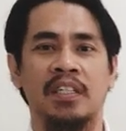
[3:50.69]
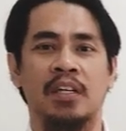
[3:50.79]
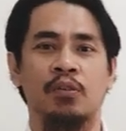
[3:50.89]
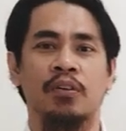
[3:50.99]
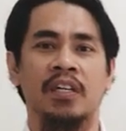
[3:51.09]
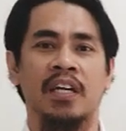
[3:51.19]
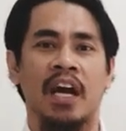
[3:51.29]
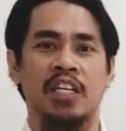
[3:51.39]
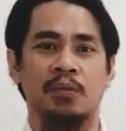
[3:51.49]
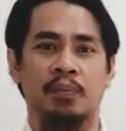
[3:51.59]
including
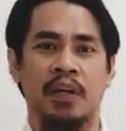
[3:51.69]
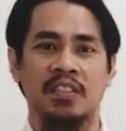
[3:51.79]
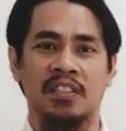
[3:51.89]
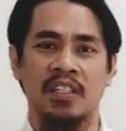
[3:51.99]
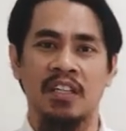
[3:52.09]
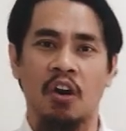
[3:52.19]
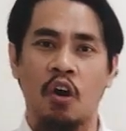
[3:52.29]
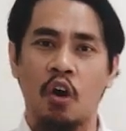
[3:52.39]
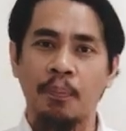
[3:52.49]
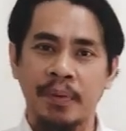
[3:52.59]
expressing
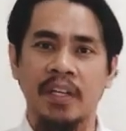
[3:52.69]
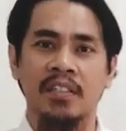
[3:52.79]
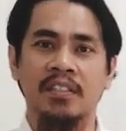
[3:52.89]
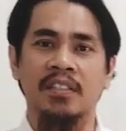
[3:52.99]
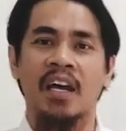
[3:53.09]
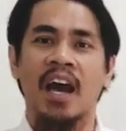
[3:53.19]
opinions,